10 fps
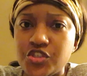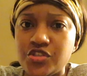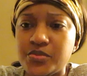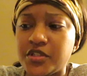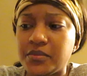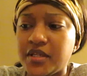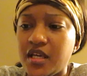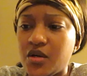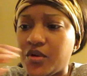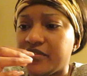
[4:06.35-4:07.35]
She used to bring them
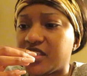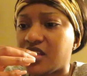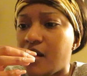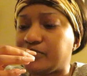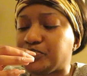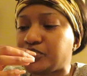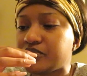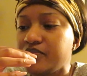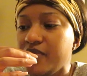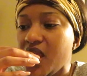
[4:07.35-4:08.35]
cake or whatever like that.
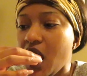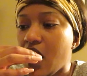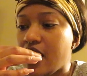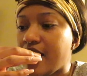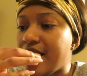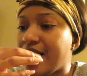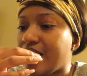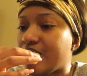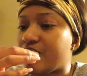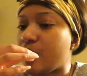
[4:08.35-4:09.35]

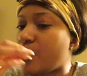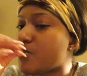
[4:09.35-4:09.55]
And